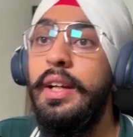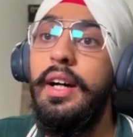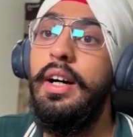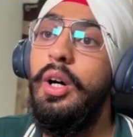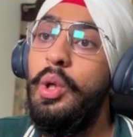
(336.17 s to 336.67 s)

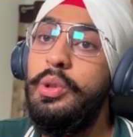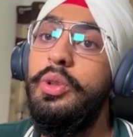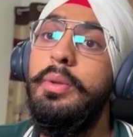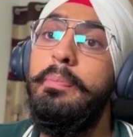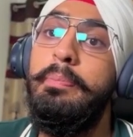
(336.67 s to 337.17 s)

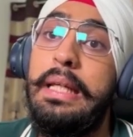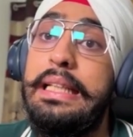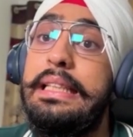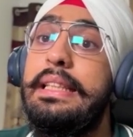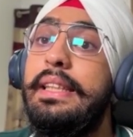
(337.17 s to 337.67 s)
Also,
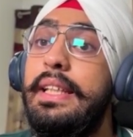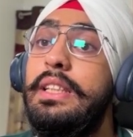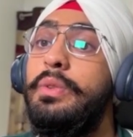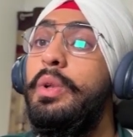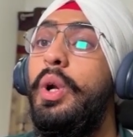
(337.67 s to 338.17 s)
PS,
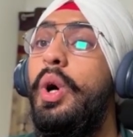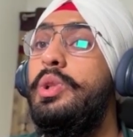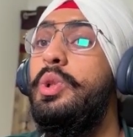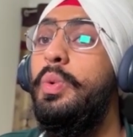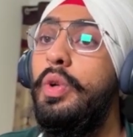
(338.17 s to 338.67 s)
this will also